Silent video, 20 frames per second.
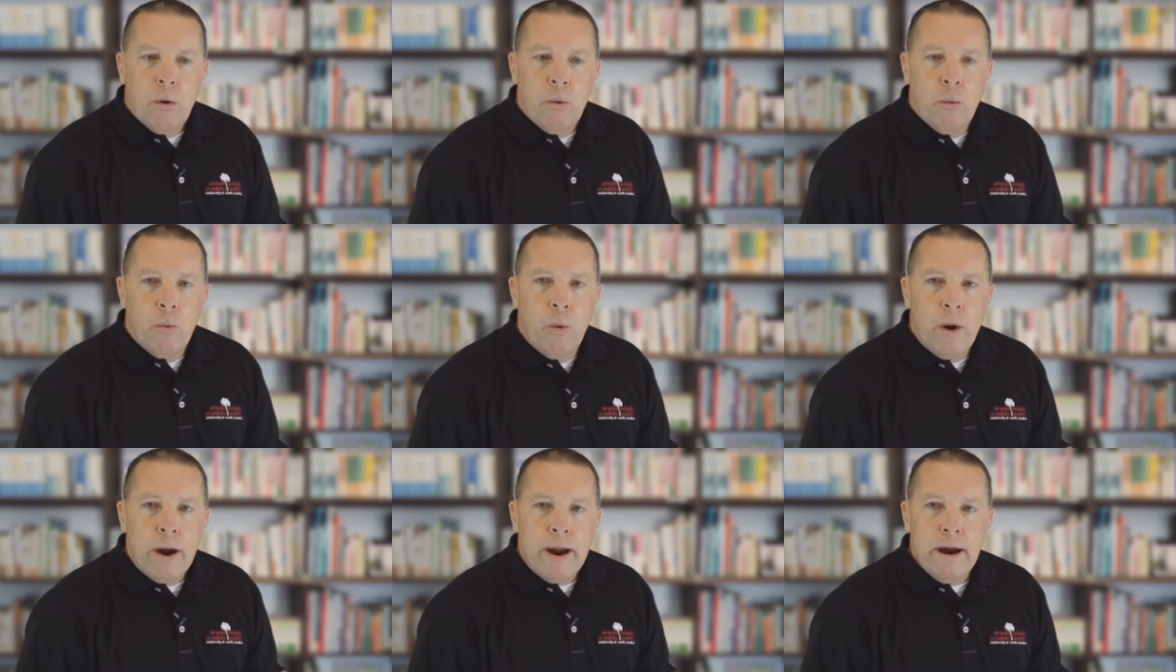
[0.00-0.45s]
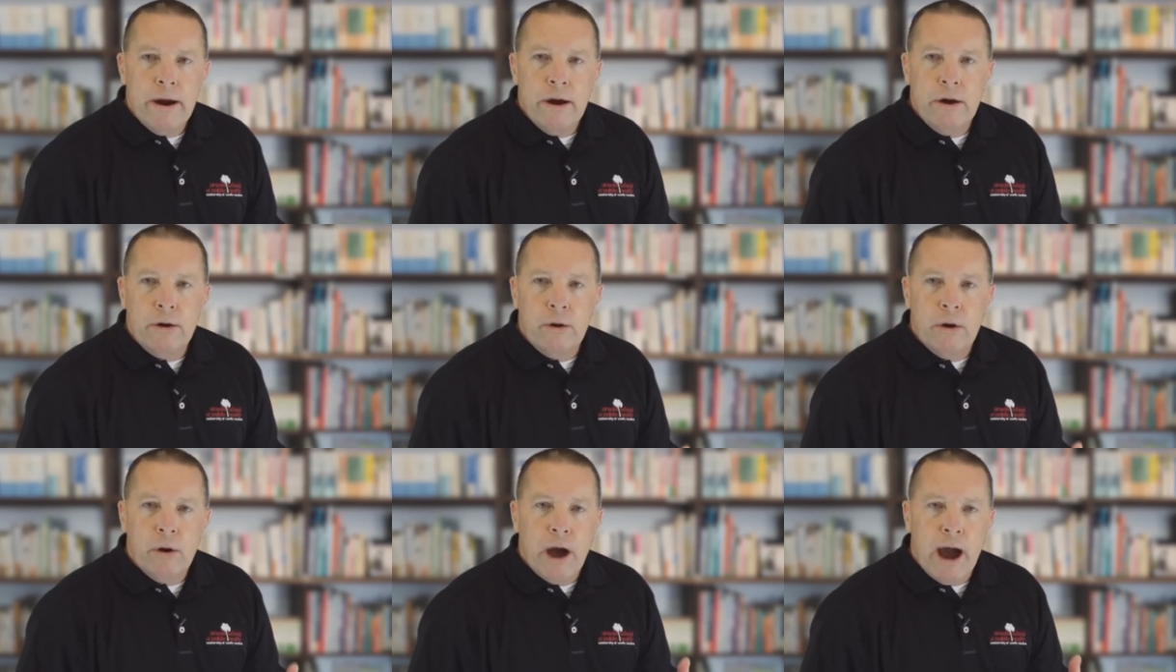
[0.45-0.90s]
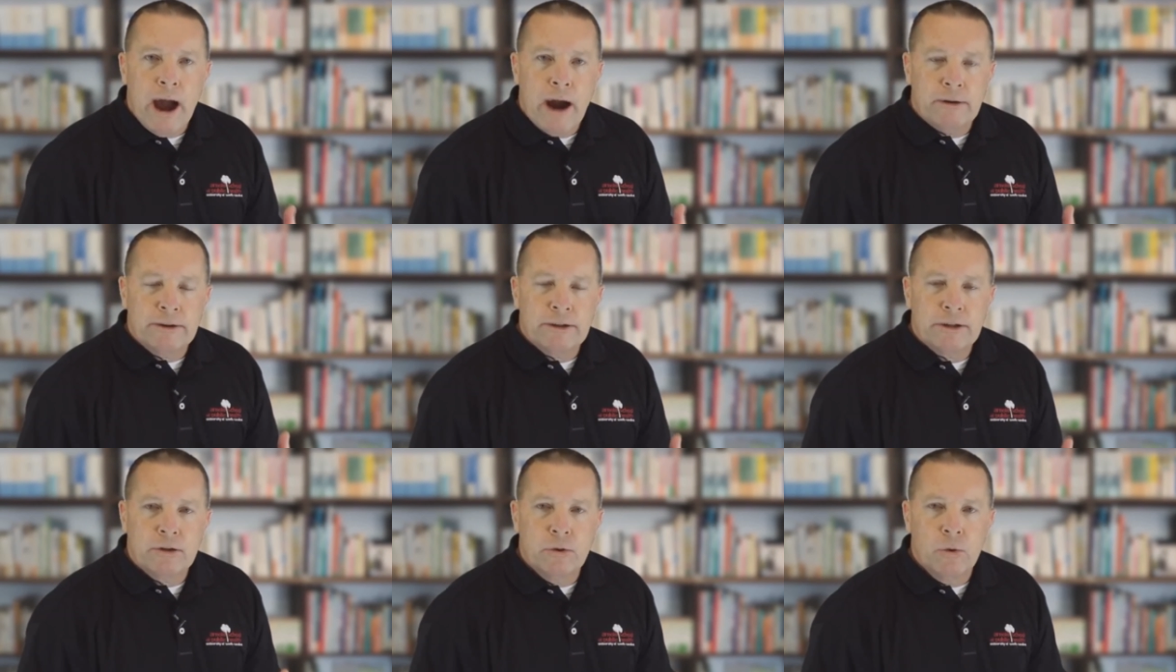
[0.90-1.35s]
Where
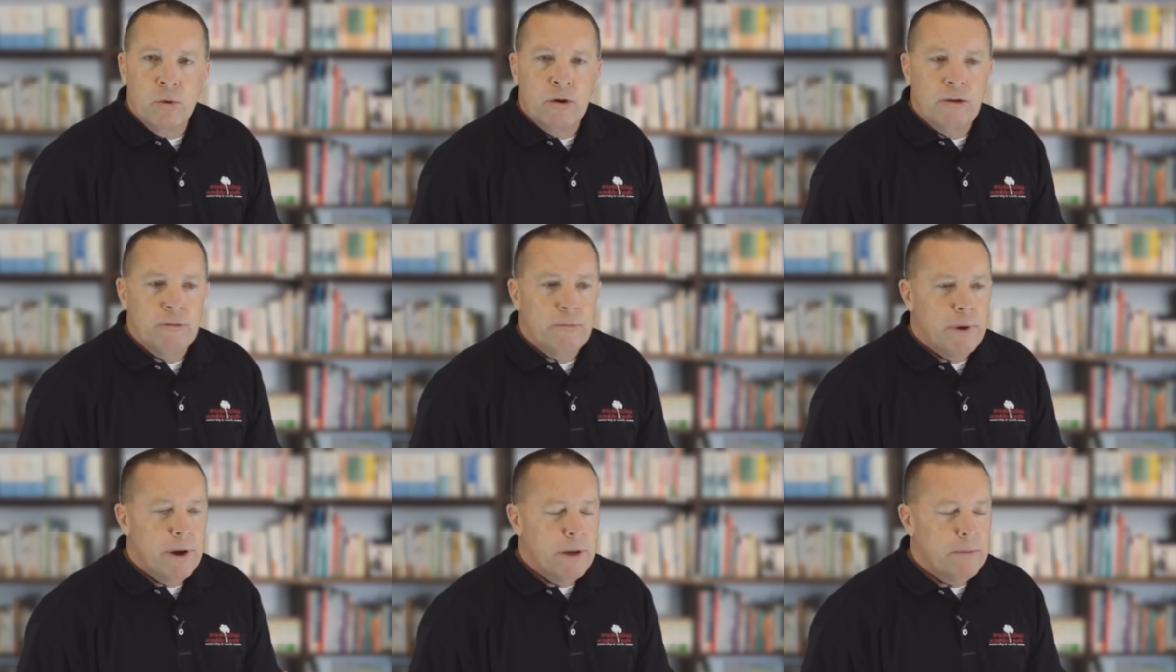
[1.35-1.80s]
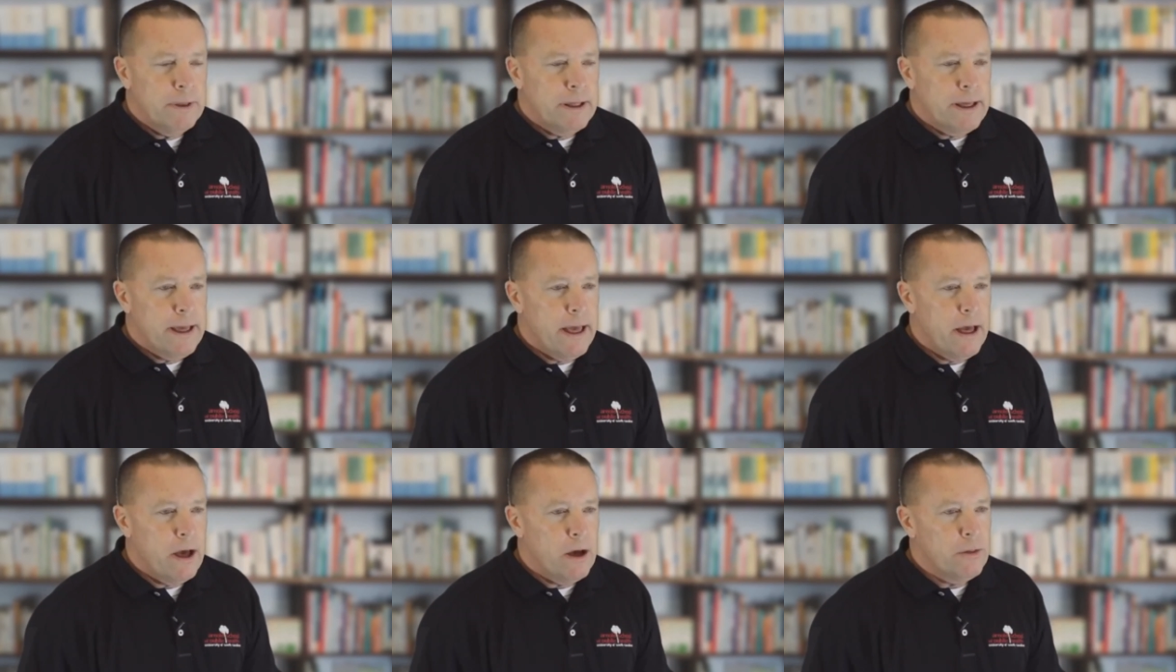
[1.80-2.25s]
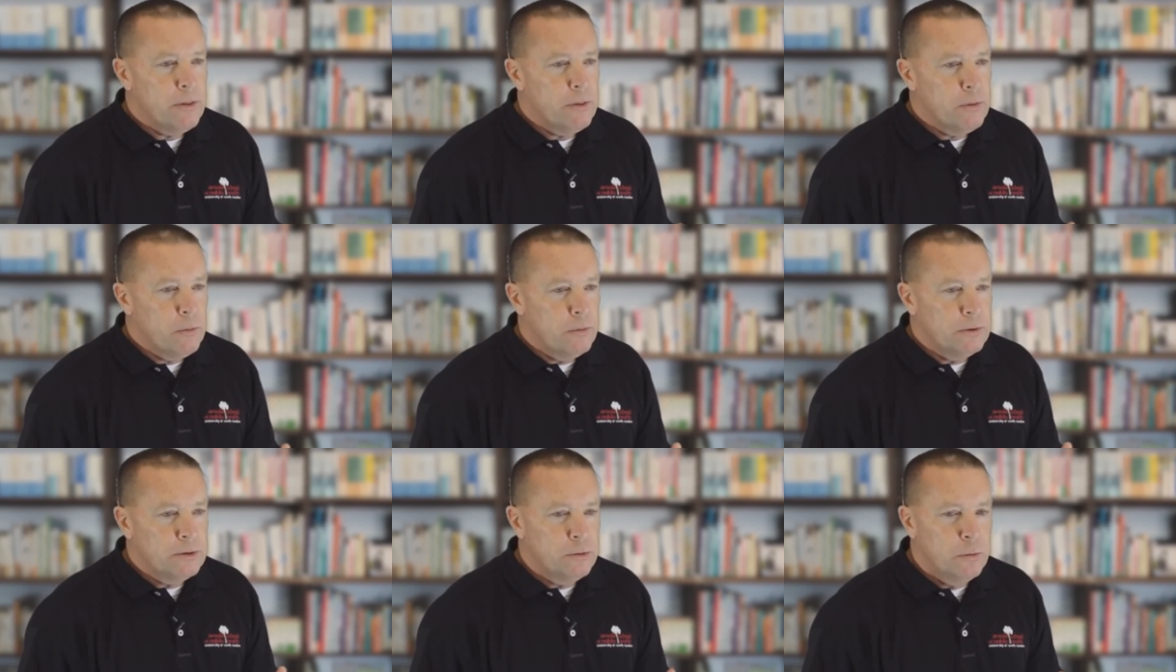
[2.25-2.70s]
our School of Public Health
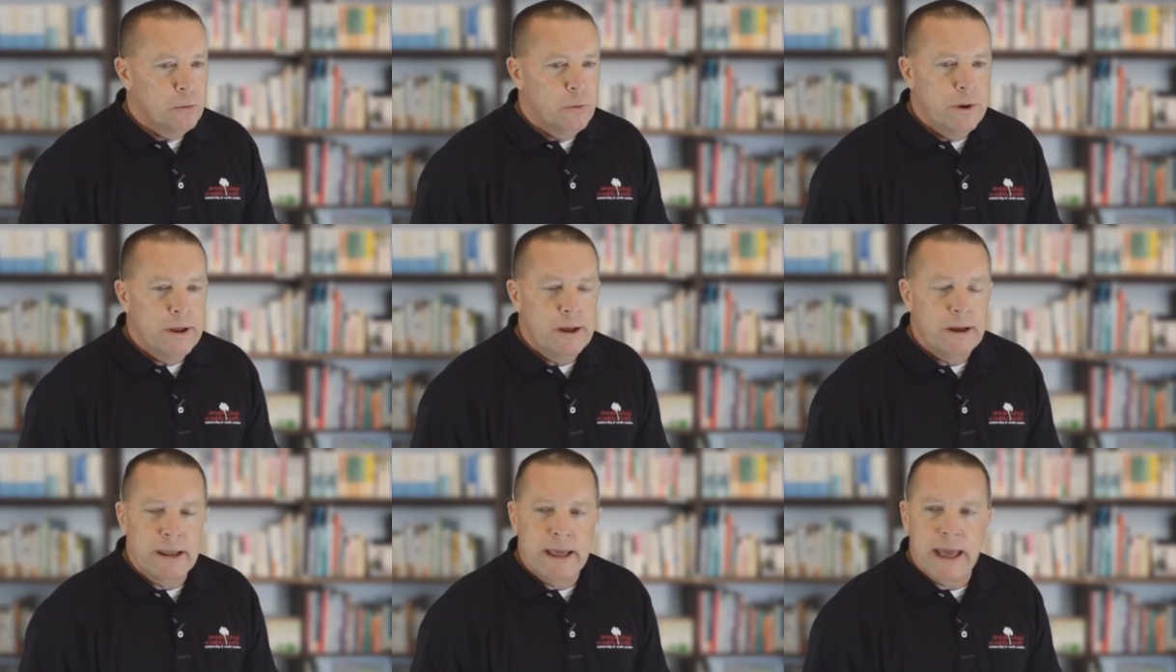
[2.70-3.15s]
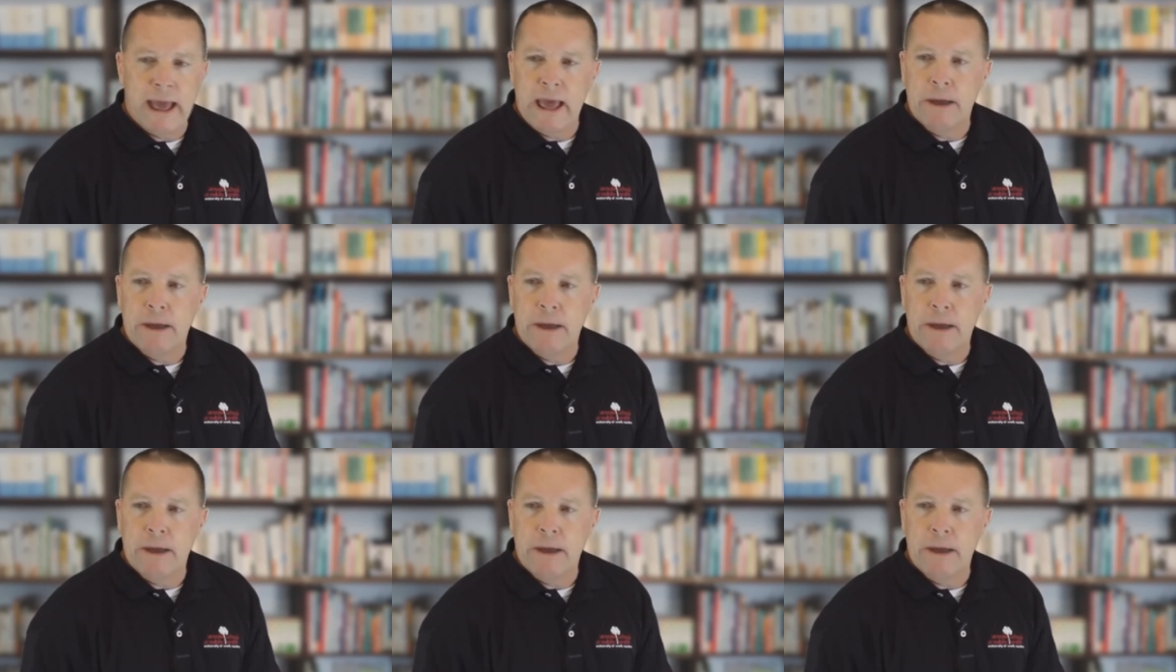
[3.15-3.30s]
was really